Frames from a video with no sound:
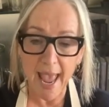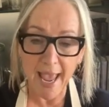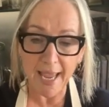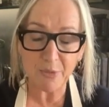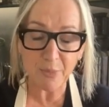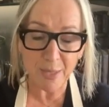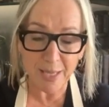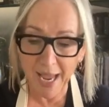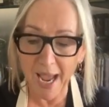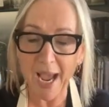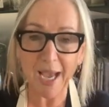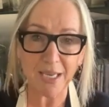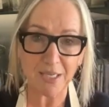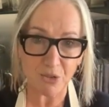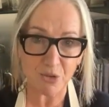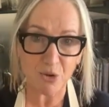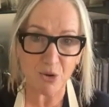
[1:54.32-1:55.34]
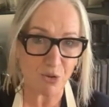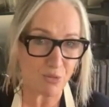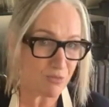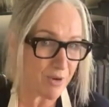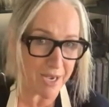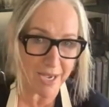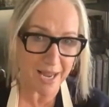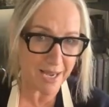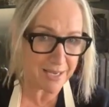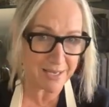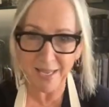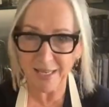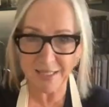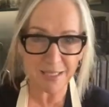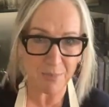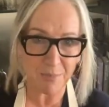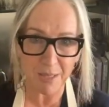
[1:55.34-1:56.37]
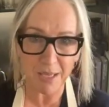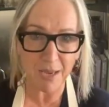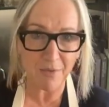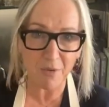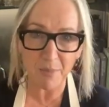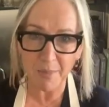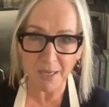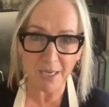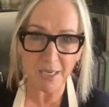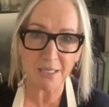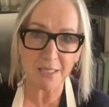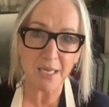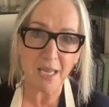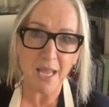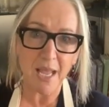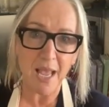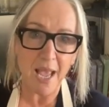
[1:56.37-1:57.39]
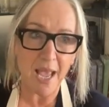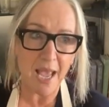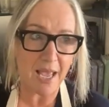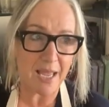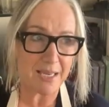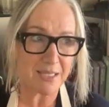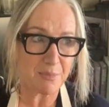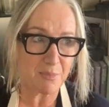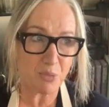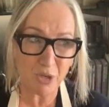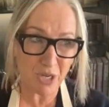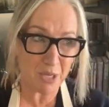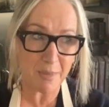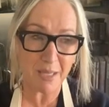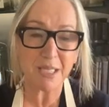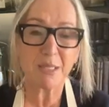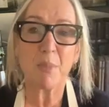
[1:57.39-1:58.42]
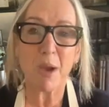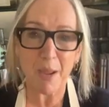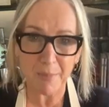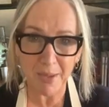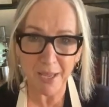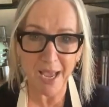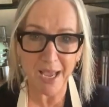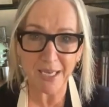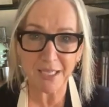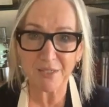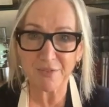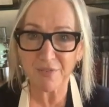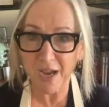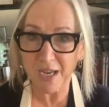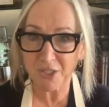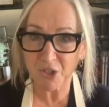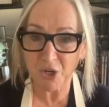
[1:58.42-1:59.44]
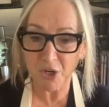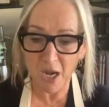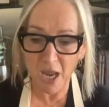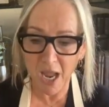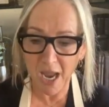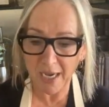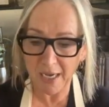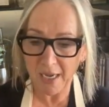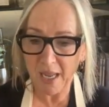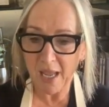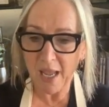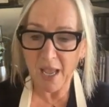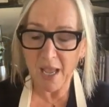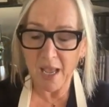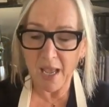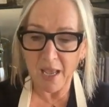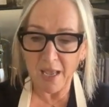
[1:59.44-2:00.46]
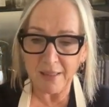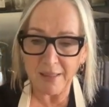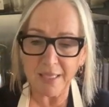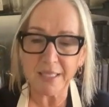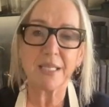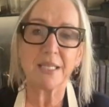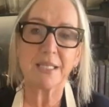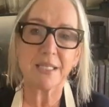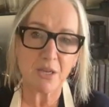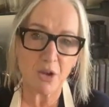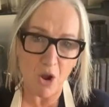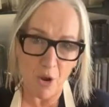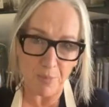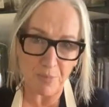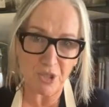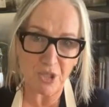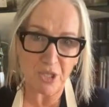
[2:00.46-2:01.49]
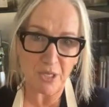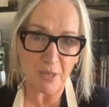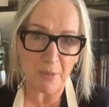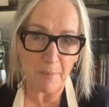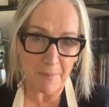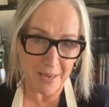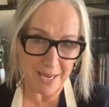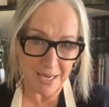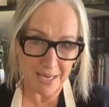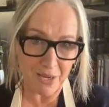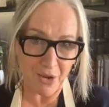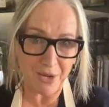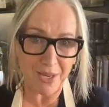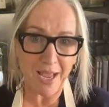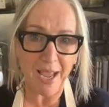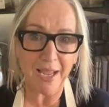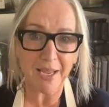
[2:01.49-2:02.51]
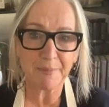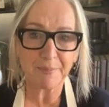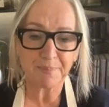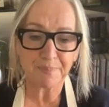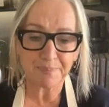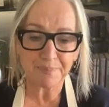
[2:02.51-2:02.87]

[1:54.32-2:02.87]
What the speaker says: and we can't all run out and get something every minute, and pudding mix might be hard to find online, this is an option B, okay?